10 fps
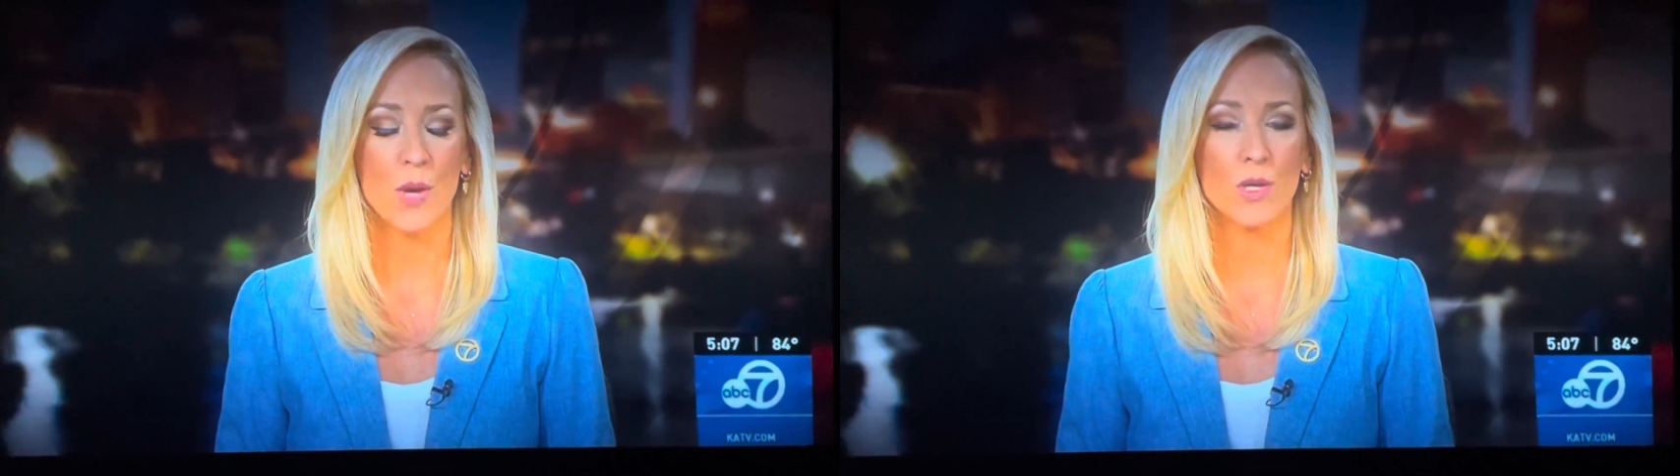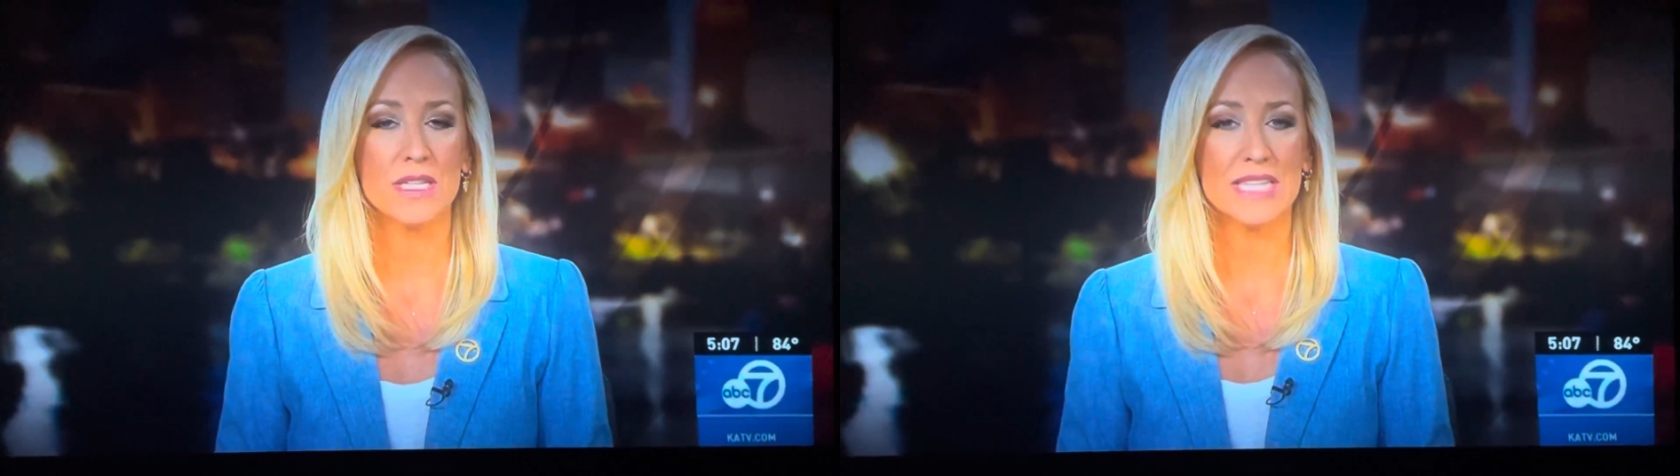
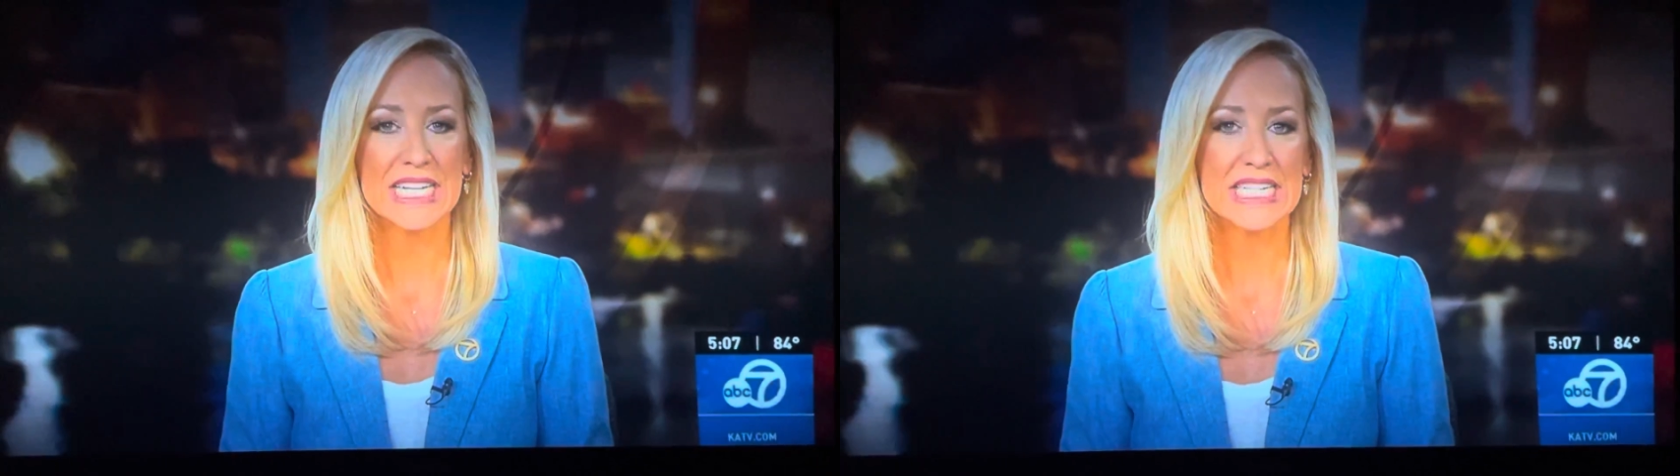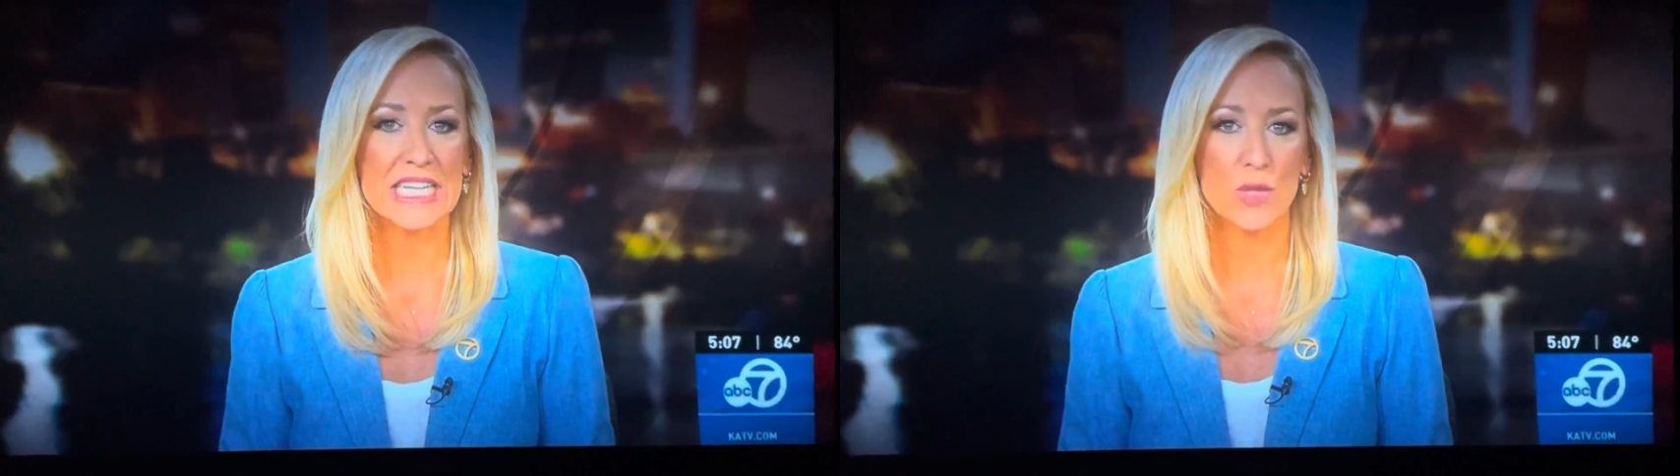
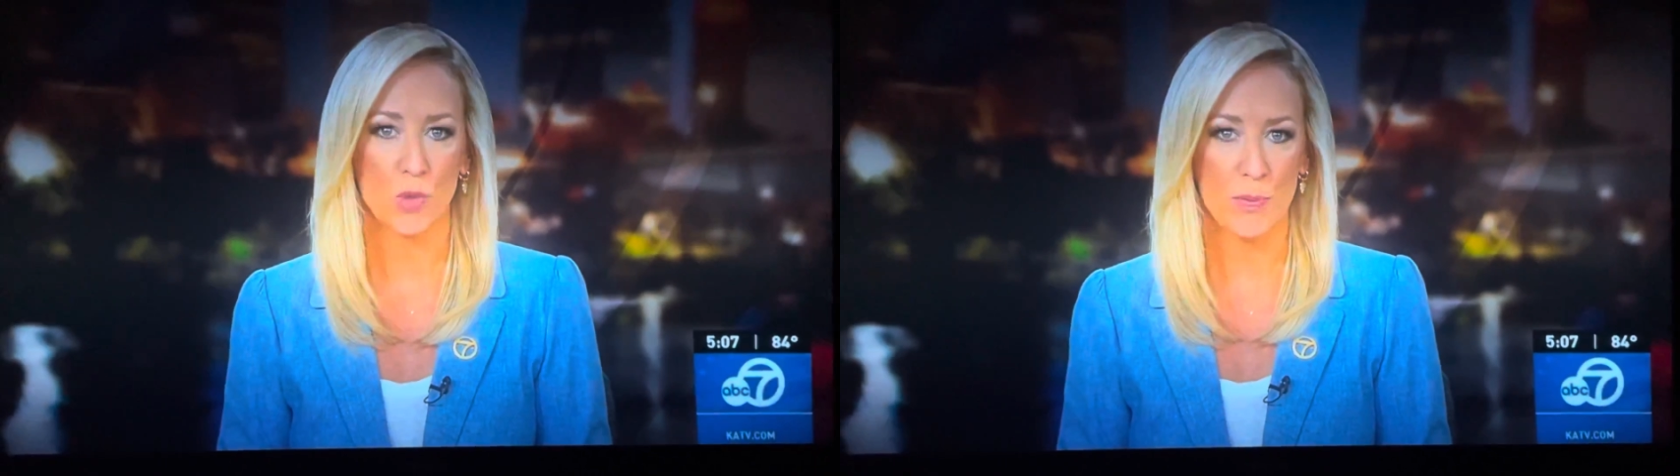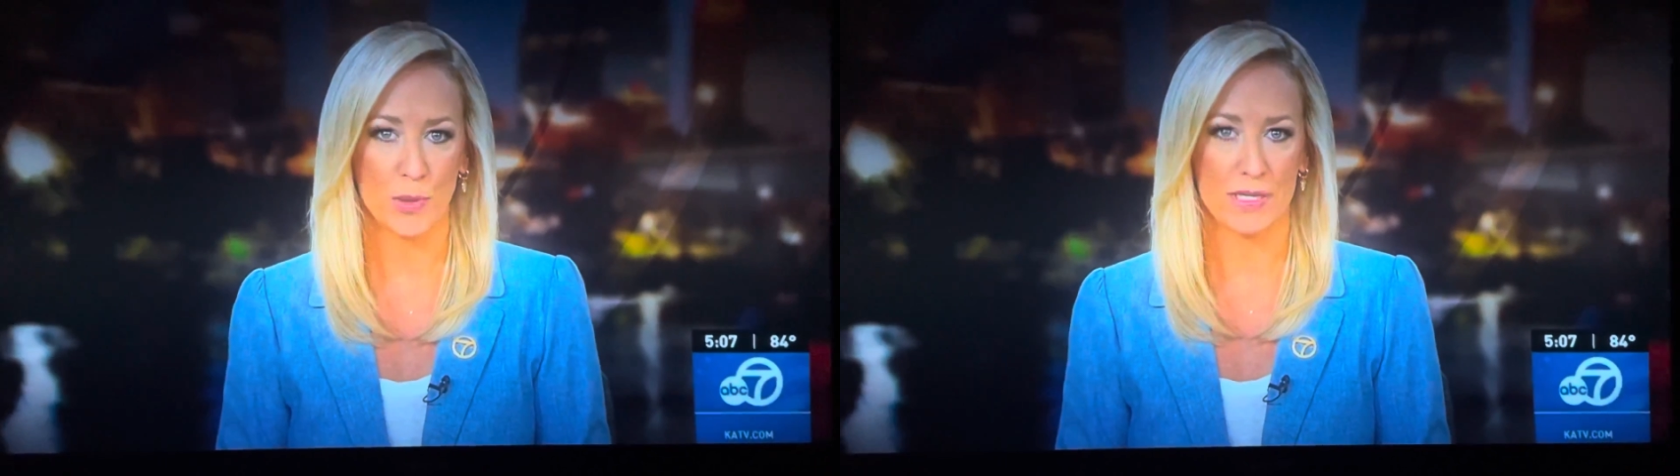public
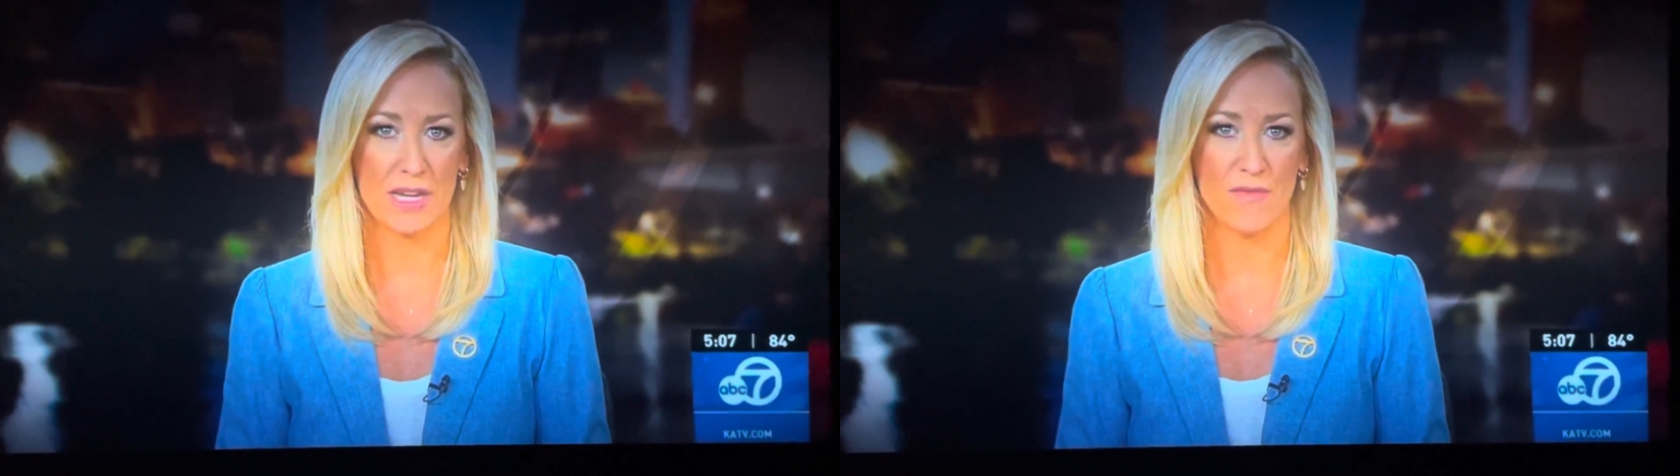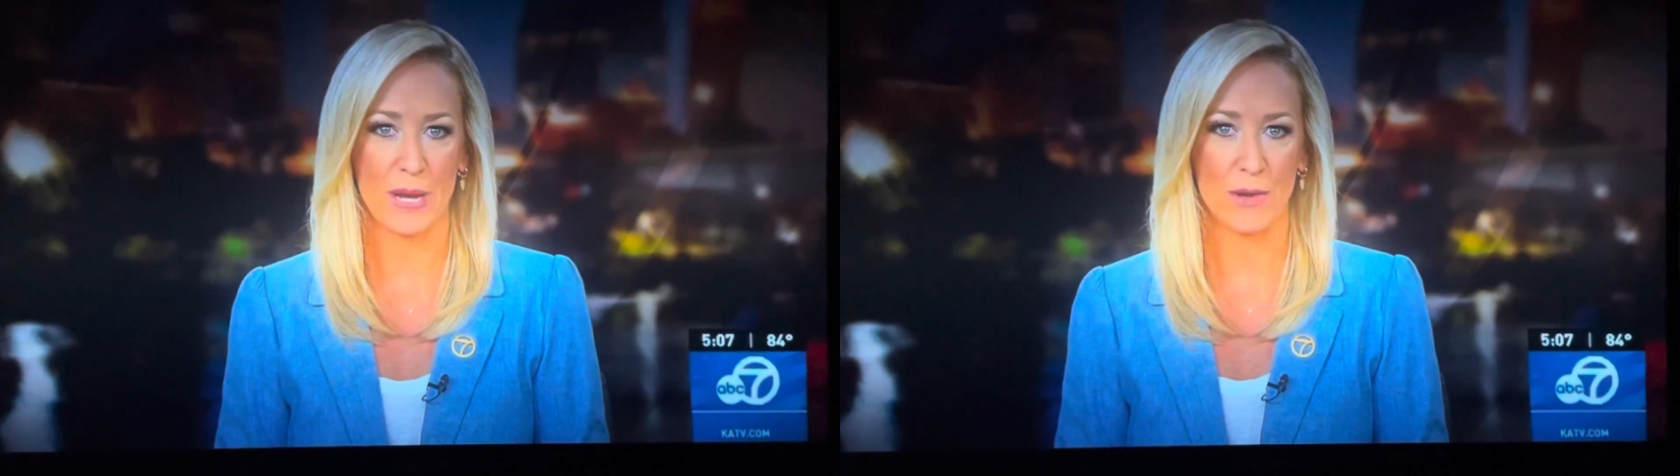health
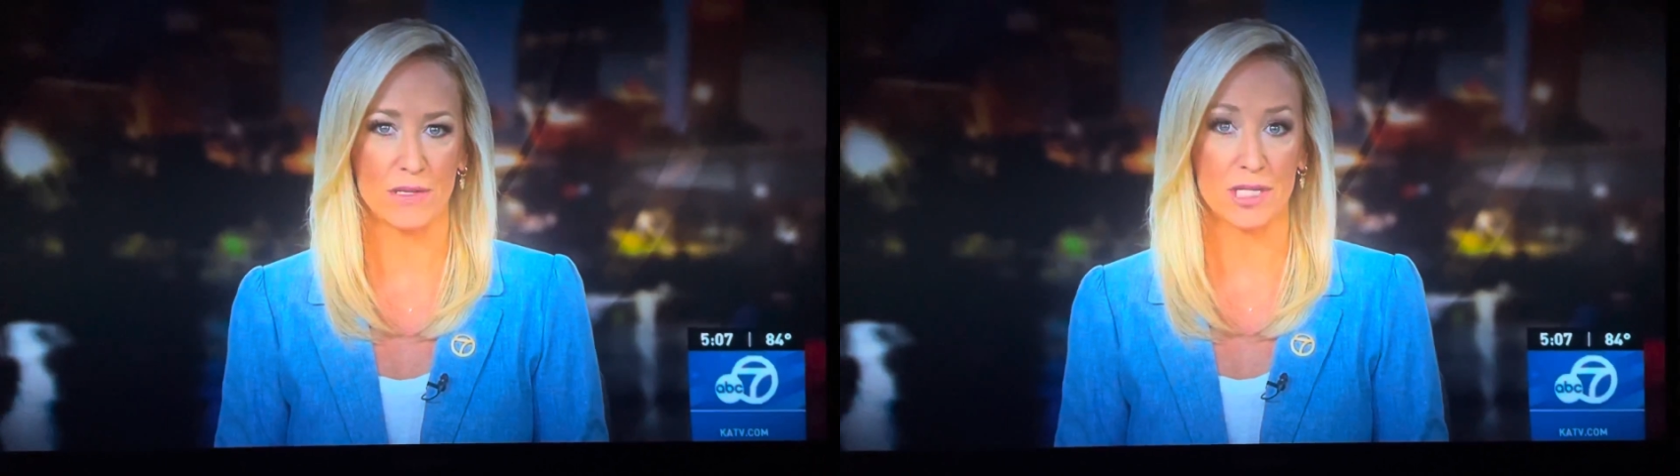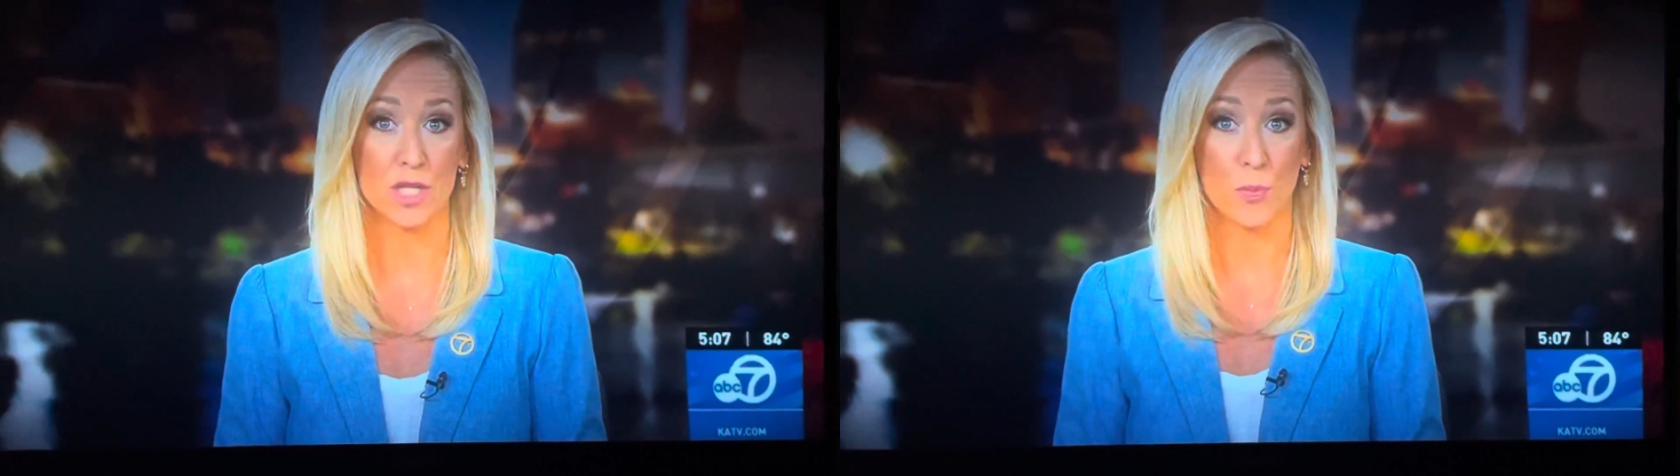policy
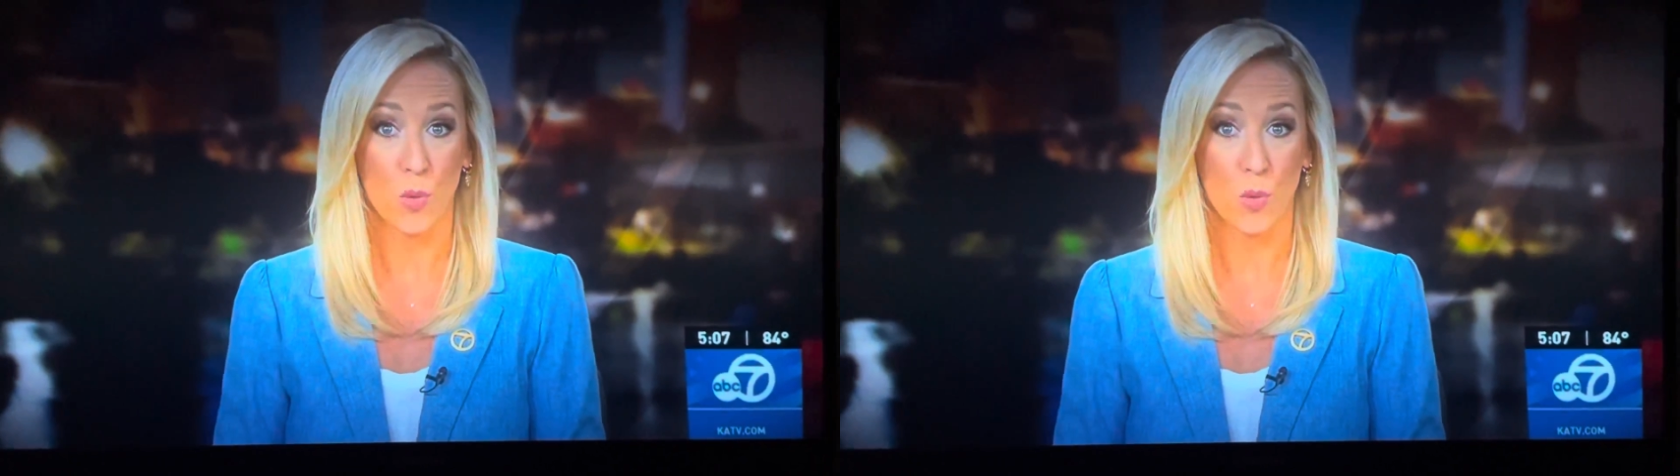in,